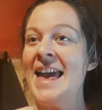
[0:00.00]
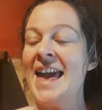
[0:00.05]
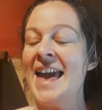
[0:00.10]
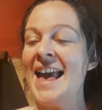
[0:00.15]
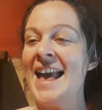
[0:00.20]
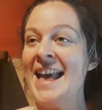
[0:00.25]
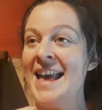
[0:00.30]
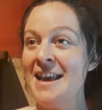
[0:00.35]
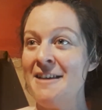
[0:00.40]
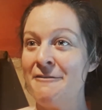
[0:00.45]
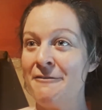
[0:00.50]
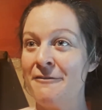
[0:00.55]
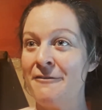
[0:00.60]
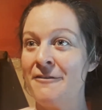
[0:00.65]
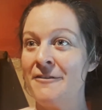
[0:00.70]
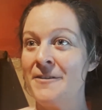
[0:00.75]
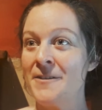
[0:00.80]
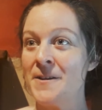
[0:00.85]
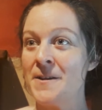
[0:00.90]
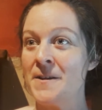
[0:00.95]
If,
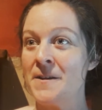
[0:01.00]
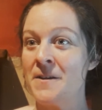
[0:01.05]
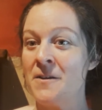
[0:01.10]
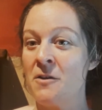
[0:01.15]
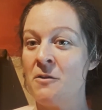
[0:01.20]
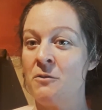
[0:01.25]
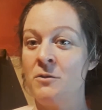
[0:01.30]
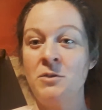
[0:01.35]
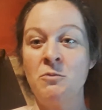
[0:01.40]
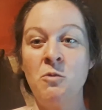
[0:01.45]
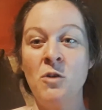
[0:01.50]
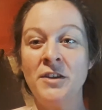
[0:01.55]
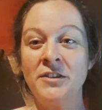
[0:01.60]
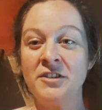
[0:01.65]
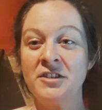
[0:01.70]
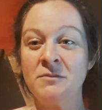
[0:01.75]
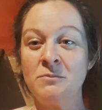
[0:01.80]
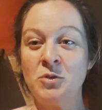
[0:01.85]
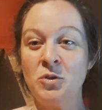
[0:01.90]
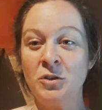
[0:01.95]
with one
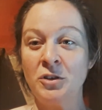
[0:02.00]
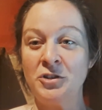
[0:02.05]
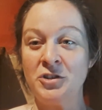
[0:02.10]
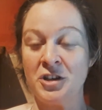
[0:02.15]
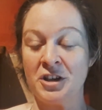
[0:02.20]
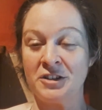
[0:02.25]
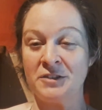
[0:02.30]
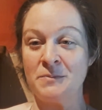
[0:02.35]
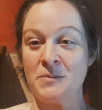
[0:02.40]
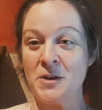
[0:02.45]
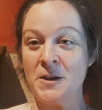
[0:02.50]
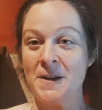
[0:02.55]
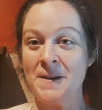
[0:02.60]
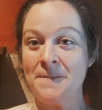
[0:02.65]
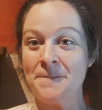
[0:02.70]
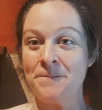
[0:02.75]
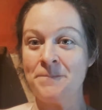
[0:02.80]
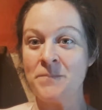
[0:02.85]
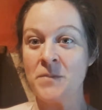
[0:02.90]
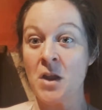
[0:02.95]
small adjustment,
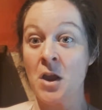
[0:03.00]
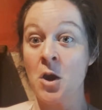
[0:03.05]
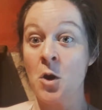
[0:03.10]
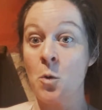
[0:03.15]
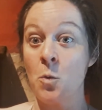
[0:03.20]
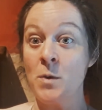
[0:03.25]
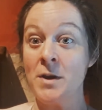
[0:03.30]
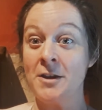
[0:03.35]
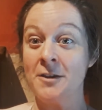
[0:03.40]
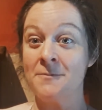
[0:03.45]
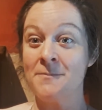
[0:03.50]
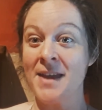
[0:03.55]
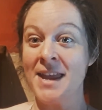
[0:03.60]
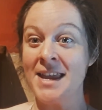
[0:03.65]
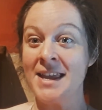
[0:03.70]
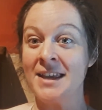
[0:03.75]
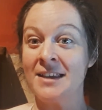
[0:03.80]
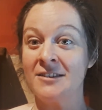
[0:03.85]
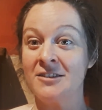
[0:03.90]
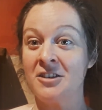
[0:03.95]
we could make
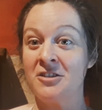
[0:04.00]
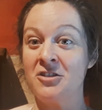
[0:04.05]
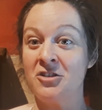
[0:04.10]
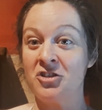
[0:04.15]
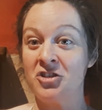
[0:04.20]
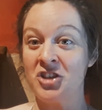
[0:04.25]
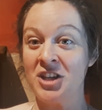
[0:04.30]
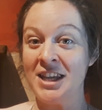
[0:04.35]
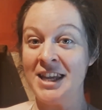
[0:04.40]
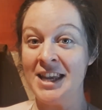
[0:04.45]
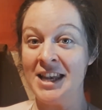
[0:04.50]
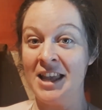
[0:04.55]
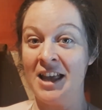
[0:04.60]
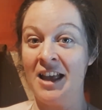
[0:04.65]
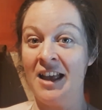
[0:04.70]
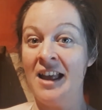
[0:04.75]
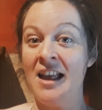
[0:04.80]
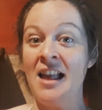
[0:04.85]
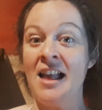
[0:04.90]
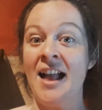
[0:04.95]
it so that
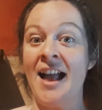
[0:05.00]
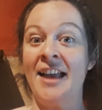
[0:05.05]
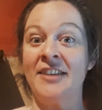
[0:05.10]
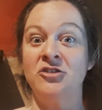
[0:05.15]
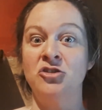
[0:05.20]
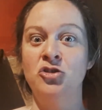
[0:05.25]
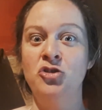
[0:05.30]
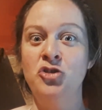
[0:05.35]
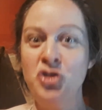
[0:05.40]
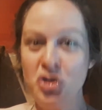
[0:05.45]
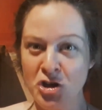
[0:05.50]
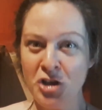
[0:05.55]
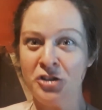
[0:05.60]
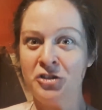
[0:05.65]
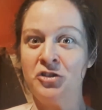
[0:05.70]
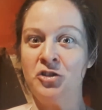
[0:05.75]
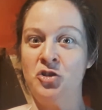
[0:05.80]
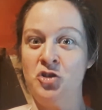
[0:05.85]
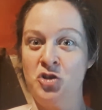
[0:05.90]
Sheila has just